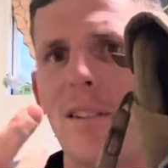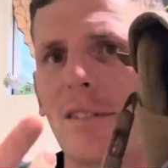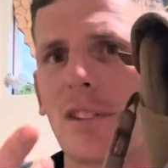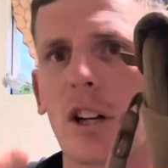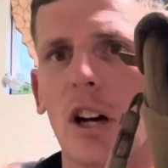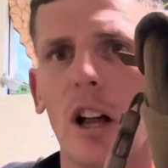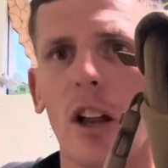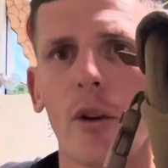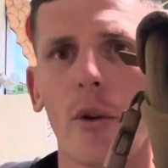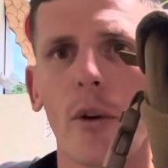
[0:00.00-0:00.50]

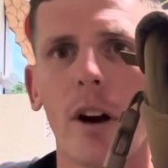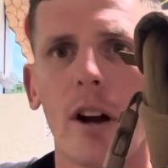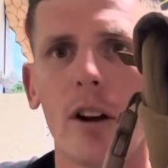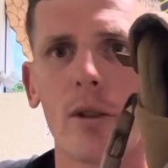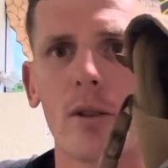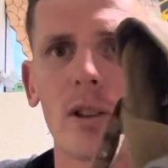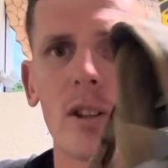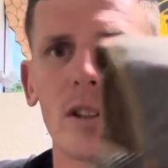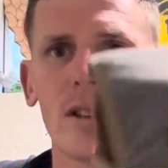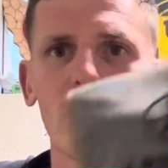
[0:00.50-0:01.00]

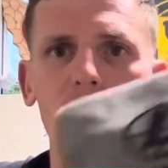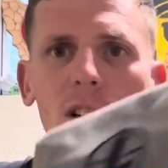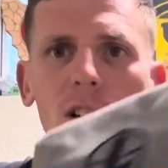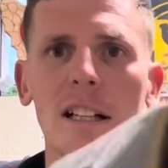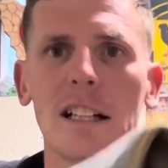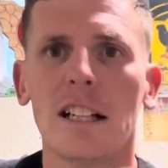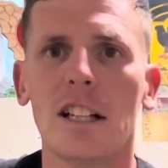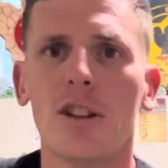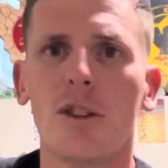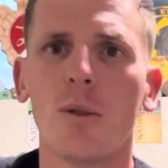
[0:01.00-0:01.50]
Colorado here,
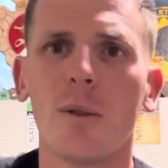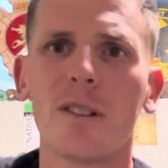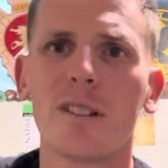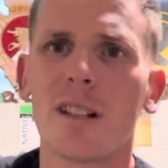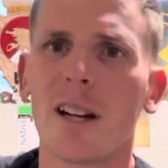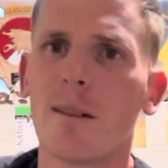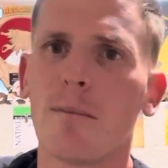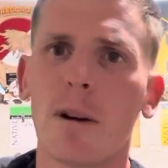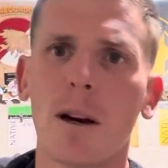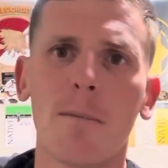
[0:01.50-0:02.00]
the only
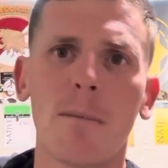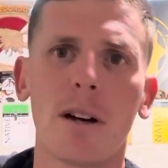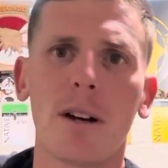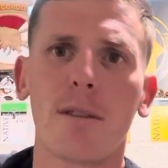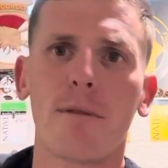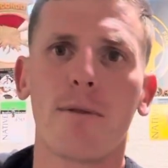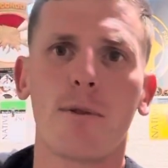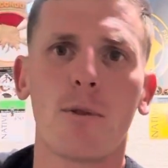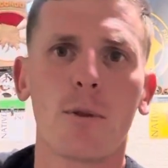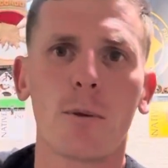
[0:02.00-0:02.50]
time I'm on a
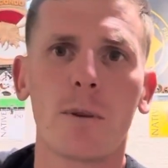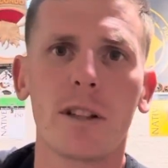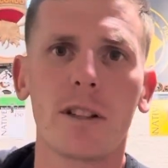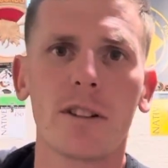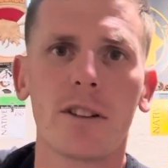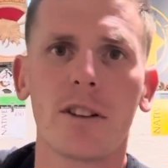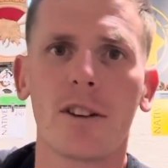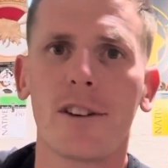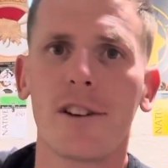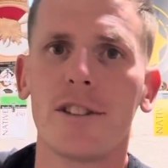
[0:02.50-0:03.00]

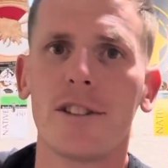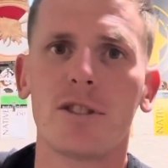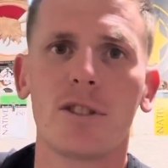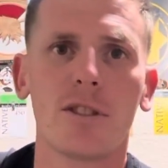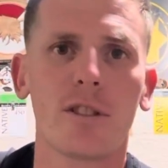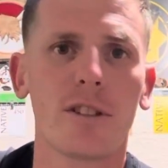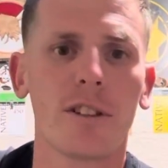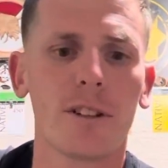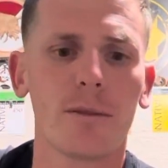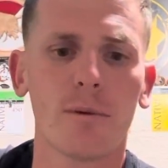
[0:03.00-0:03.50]
four-wheeler is
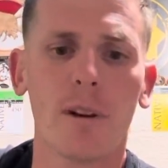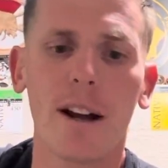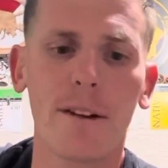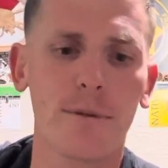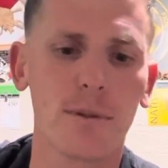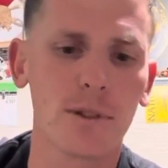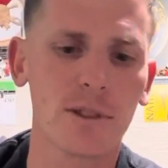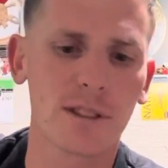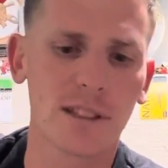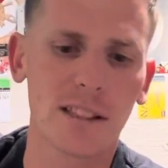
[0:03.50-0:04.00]
during
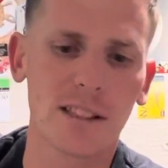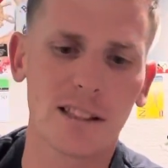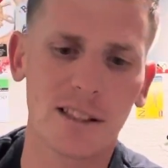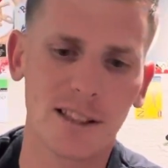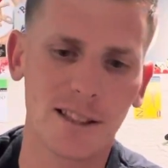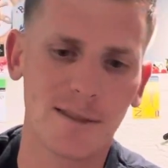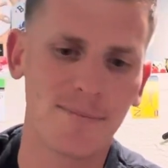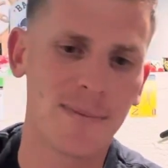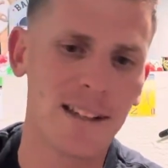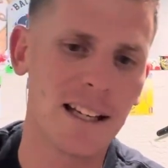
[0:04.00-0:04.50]
rifle
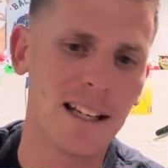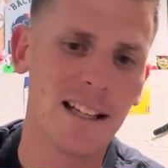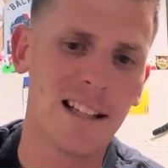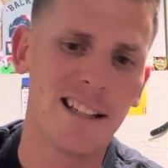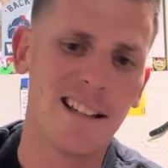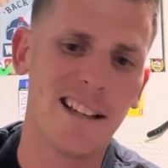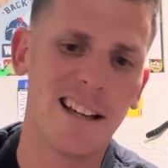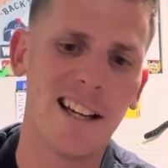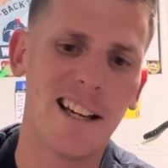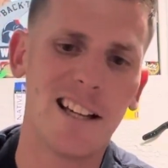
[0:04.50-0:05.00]
season,
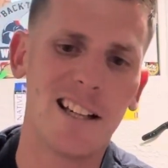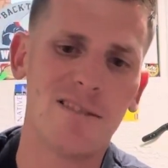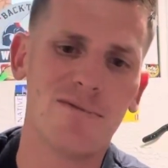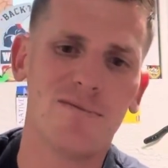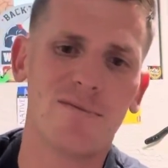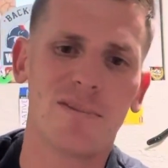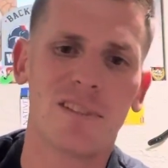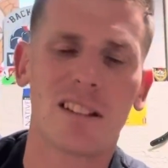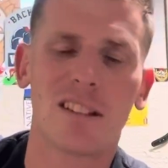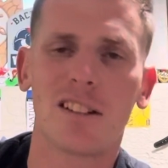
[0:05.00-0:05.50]
and
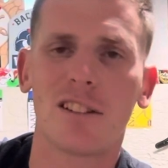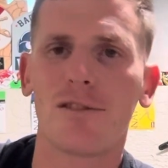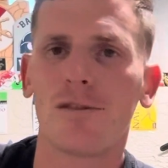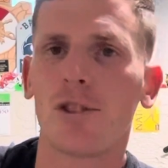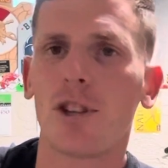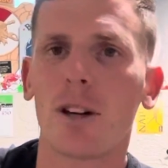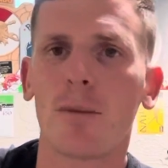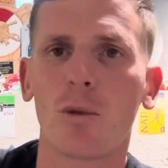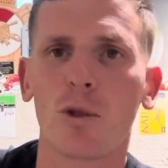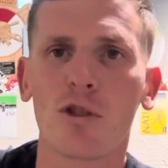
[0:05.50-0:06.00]

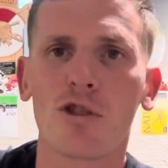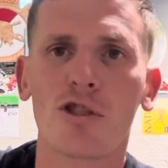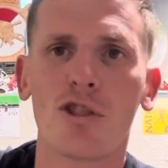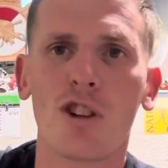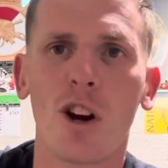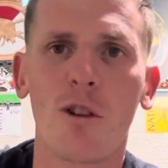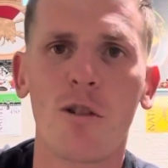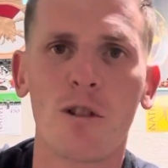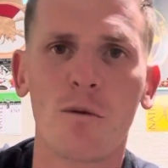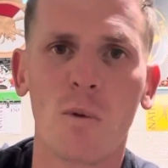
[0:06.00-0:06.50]
you got more
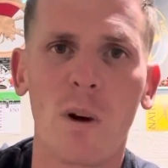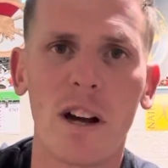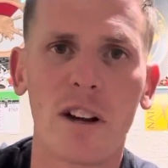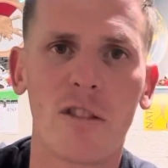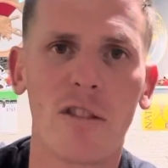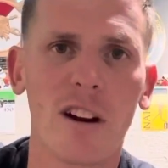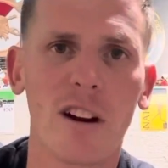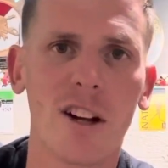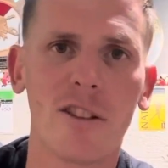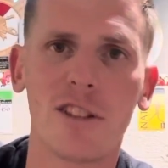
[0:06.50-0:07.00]
snow and wet
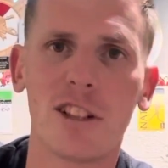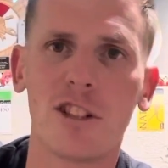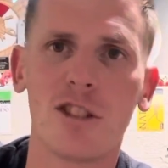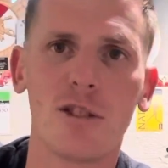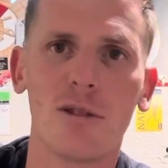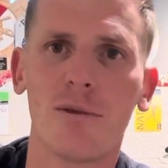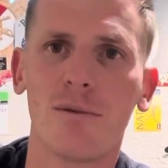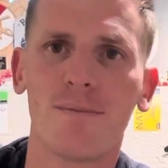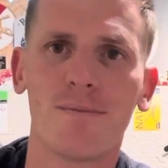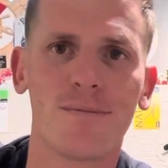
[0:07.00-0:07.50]
ground than
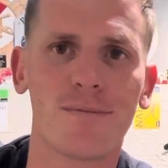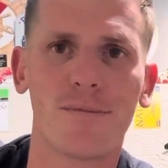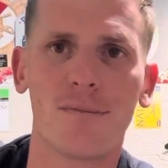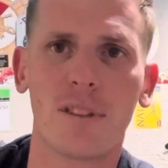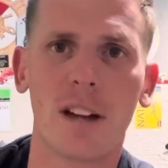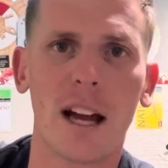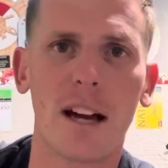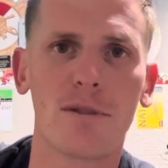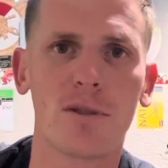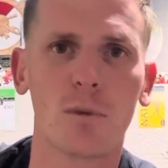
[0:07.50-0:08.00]
you
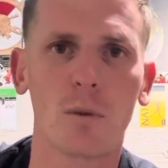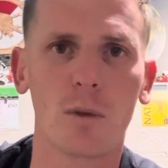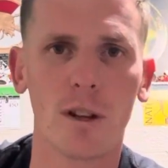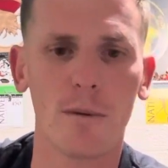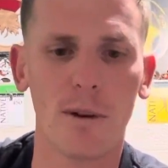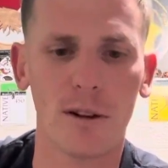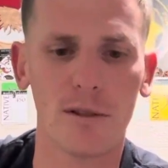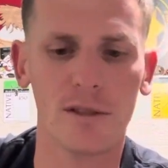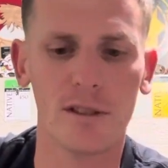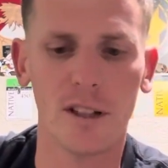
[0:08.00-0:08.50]
have to worry
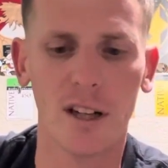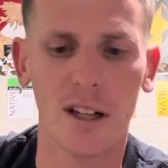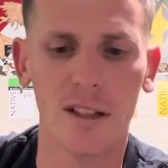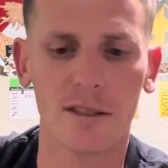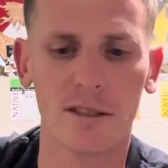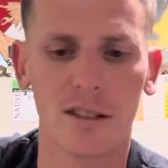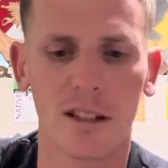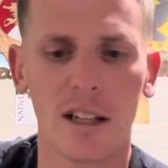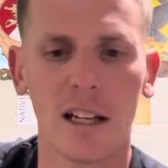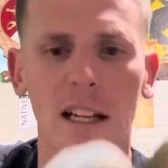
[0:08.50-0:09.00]
about
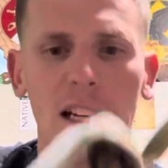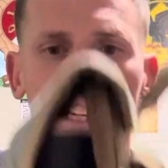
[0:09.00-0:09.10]
dust.